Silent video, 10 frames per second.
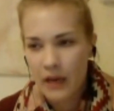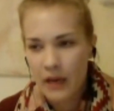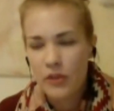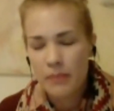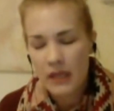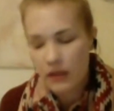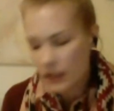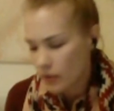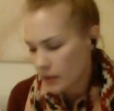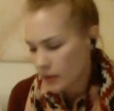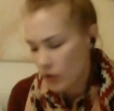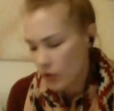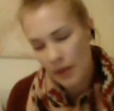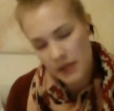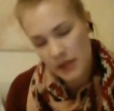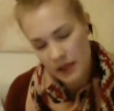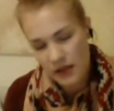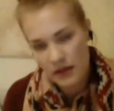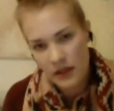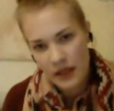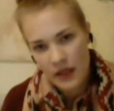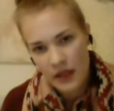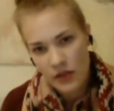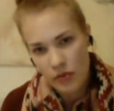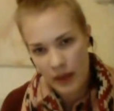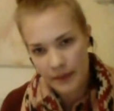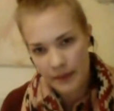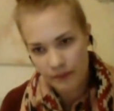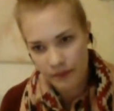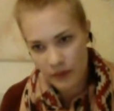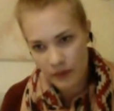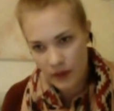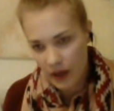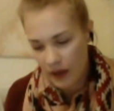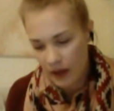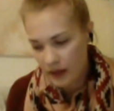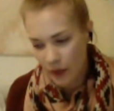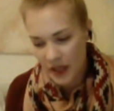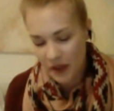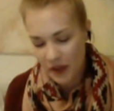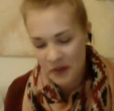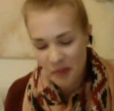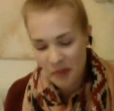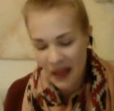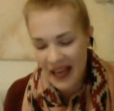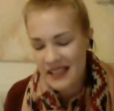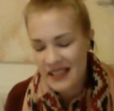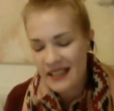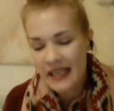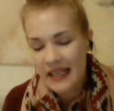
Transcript: I want a little bit more substance to my career plans.